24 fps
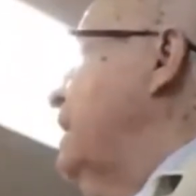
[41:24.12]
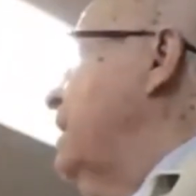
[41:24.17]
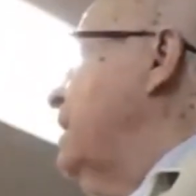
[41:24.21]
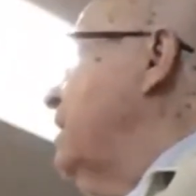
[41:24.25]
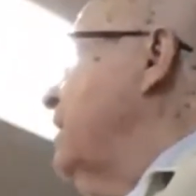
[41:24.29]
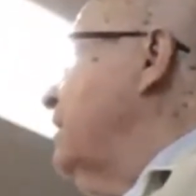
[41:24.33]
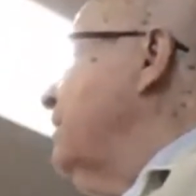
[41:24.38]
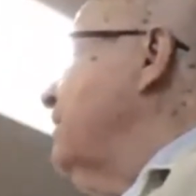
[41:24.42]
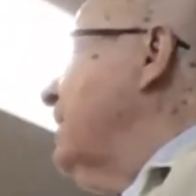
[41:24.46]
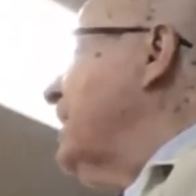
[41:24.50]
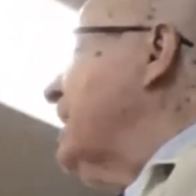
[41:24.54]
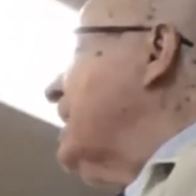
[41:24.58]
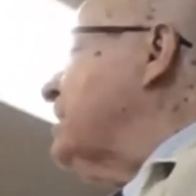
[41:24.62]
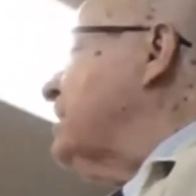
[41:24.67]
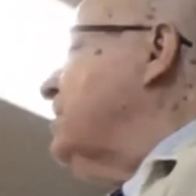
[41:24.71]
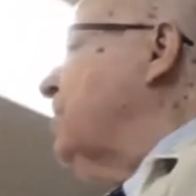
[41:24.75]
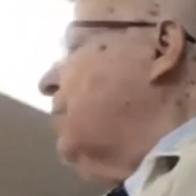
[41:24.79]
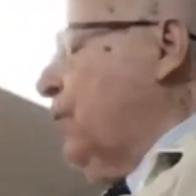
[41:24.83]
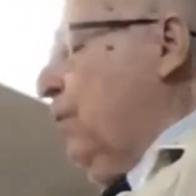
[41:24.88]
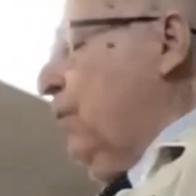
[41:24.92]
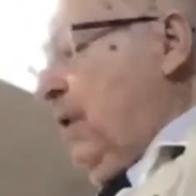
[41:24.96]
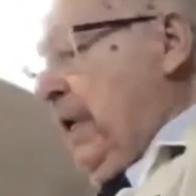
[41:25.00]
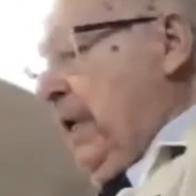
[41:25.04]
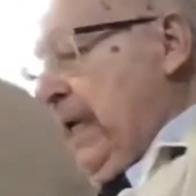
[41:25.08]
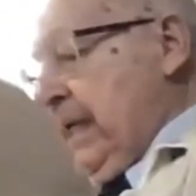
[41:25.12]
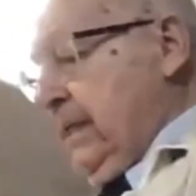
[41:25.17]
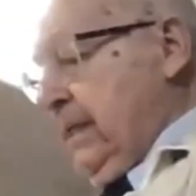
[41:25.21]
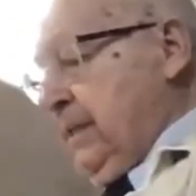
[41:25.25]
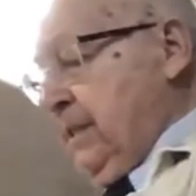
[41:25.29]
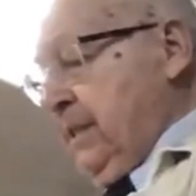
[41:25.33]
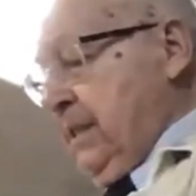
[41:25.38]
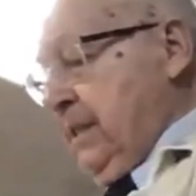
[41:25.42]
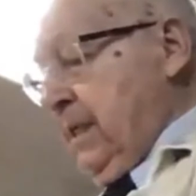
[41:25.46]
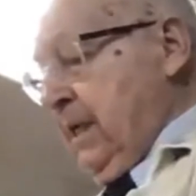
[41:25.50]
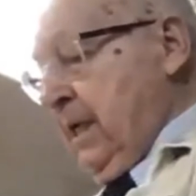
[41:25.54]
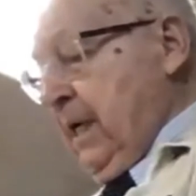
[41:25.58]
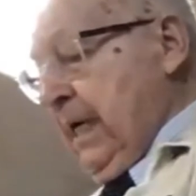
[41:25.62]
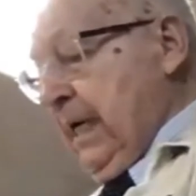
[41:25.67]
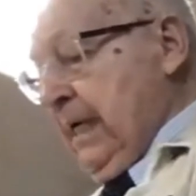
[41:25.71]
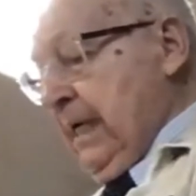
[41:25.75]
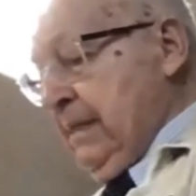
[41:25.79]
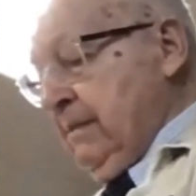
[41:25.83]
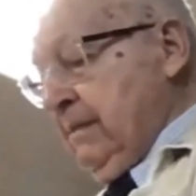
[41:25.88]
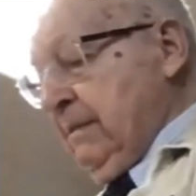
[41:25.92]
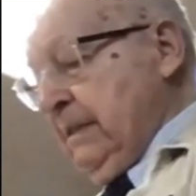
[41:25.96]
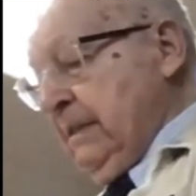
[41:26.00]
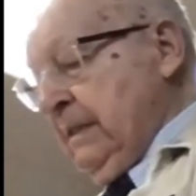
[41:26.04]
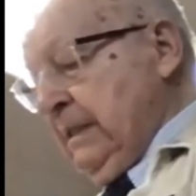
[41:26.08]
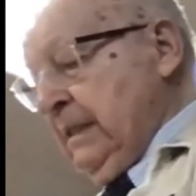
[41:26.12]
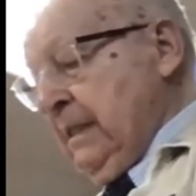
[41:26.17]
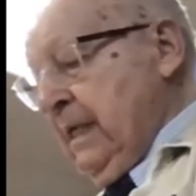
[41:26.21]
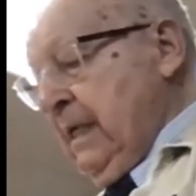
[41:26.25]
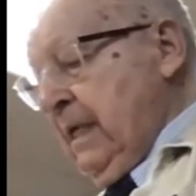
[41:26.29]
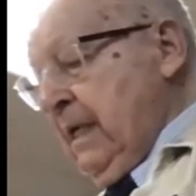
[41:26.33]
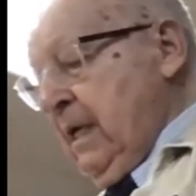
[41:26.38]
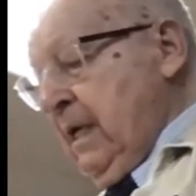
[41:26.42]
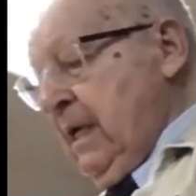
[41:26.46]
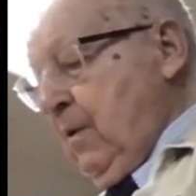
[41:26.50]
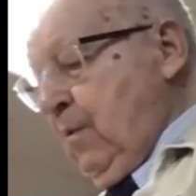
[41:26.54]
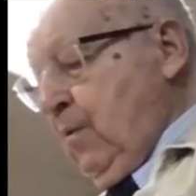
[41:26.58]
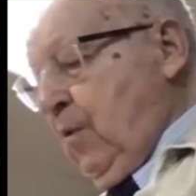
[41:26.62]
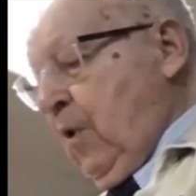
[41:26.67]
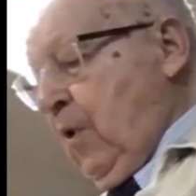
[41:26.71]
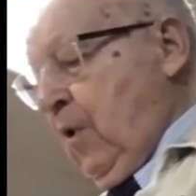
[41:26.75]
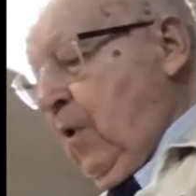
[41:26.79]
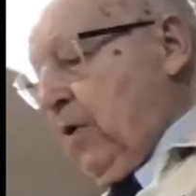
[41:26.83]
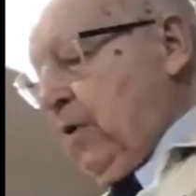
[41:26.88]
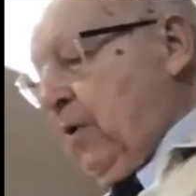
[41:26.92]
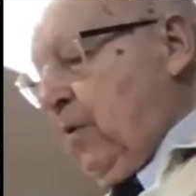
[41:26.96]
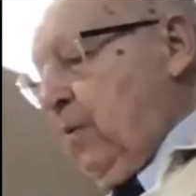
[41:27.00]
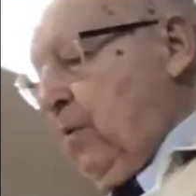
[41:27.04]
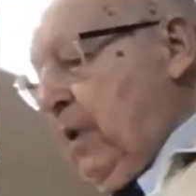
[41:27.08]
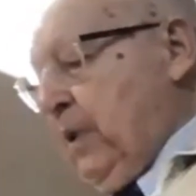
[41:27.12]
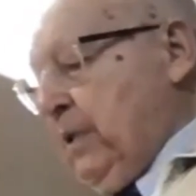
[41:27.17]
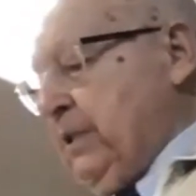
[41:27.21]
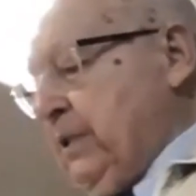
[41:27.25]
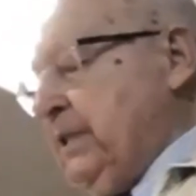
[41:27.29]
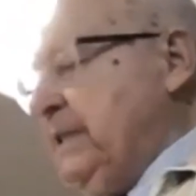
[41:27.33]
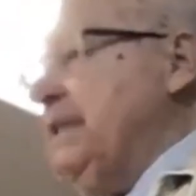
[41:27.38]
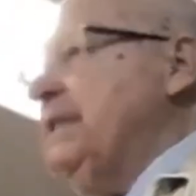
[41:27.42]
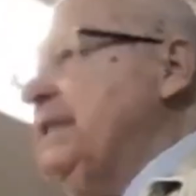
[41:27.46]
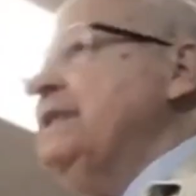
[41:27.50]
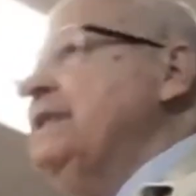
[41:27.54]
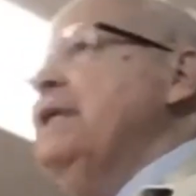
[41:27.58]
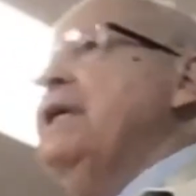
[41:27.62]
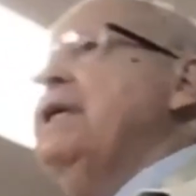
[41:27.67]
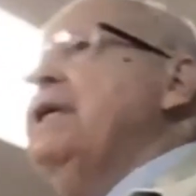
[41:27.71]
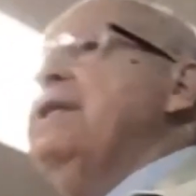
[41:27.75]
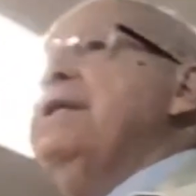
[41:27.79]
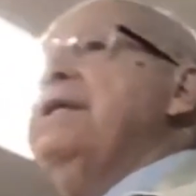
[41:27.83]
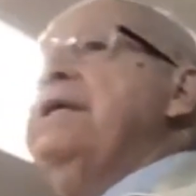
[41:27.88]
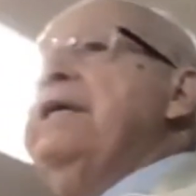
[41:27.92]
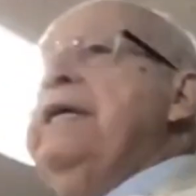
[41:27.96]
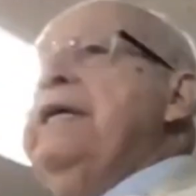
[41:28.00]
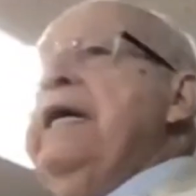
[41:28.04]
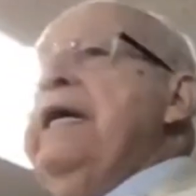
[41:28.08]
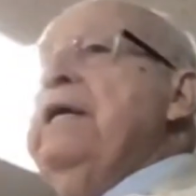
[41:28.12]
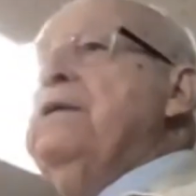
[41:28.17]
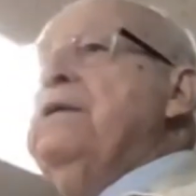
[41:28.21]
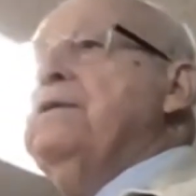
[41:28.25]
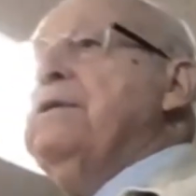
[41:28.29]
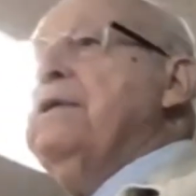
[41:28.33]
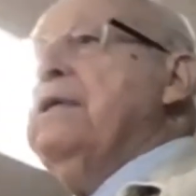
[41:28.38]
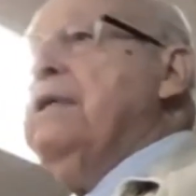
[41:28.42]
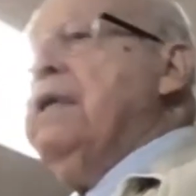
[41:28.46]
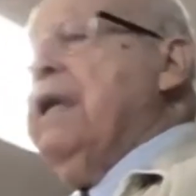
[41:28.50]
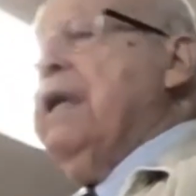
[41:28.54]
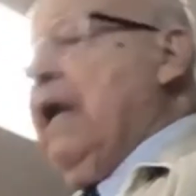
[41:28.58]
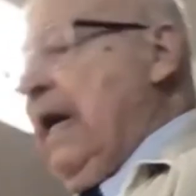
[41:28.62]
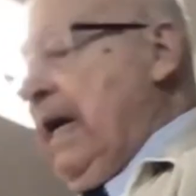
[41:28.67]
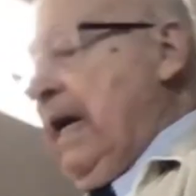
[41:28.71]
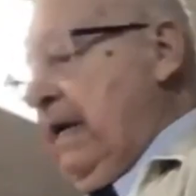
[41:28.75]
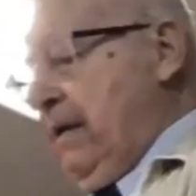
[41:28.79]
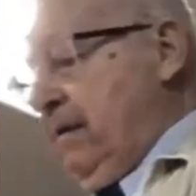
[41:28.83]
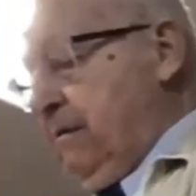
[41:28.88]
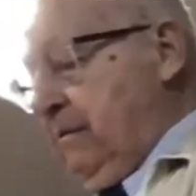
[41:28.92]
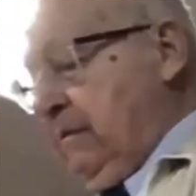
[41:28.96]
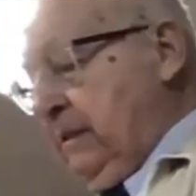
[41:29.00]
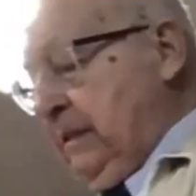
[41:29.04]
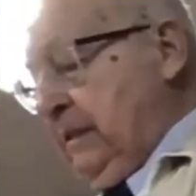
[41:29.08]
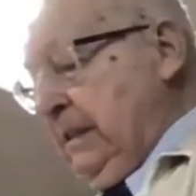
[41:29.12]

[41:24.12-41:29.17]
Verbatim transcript: the victorious life, Walter Wilson, the yielded life,